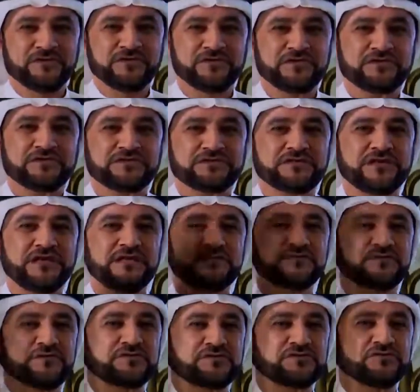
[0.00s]
The sales
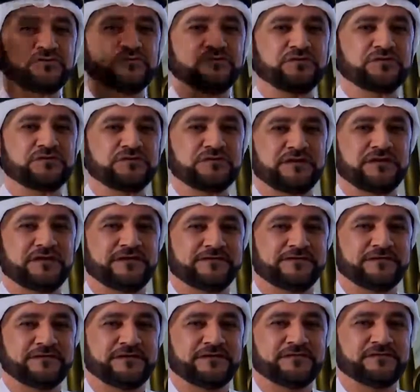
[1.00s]
were shooting to
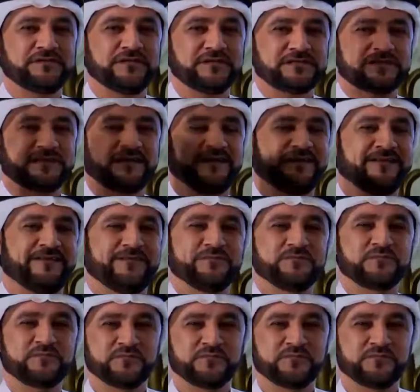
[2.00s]
the sky,